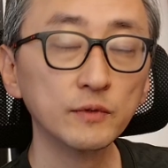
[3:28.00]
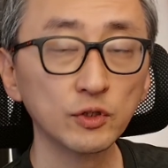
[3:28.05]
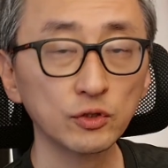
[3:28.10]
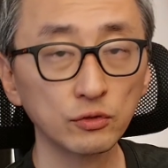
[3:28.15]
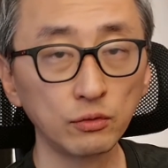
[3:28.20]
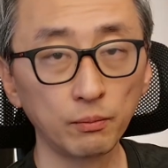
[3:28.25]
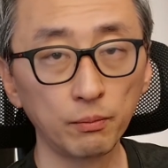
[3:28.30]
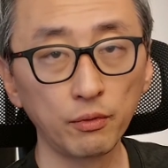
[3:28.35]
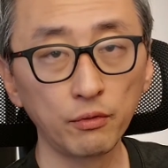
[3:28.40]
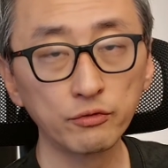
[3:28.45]

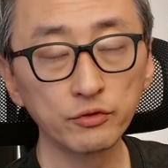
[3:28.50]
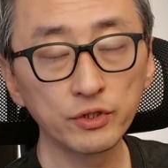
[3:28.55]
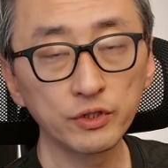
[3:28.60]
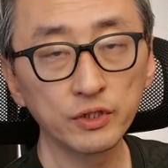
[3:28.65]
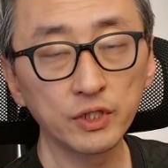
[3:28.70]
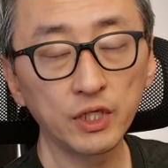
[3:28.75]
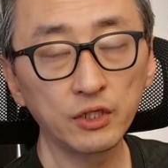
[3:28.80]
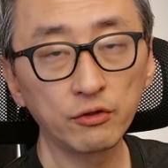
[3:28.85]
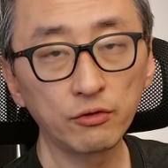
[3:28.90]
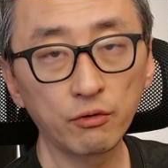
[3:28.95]
Supposing
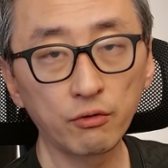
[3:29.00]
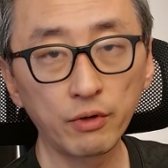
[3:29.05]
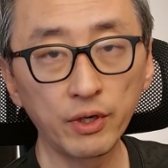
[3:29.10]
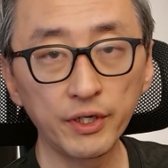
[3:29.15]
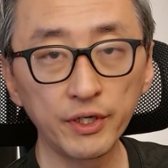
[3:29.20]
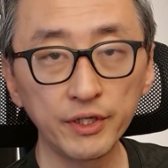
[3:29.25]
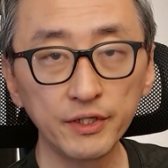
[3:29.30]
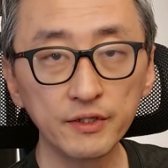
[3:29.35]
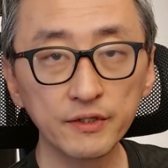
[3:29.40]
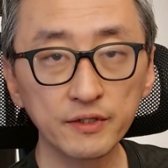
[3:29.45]
that you
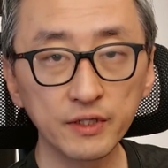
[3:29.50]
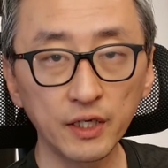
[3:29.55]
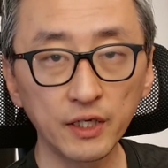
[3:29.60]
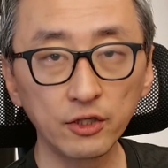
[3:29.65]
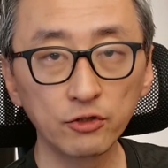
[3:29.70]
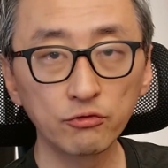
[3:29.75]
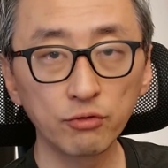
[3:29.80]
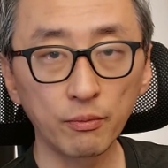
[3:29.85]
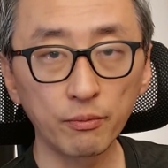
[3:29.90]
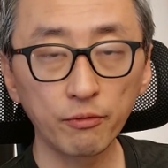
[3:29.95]
already
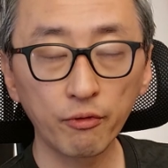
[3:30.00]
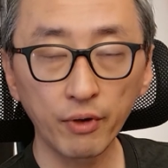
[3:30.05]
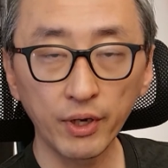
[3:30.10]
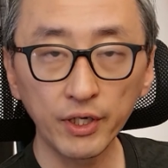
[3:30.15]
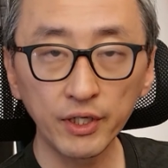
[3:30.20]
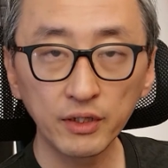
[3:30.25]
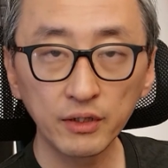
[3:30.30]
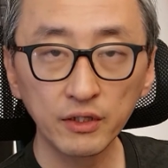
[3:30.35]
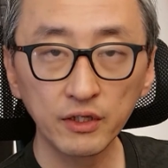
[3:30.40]
decided to upgrade,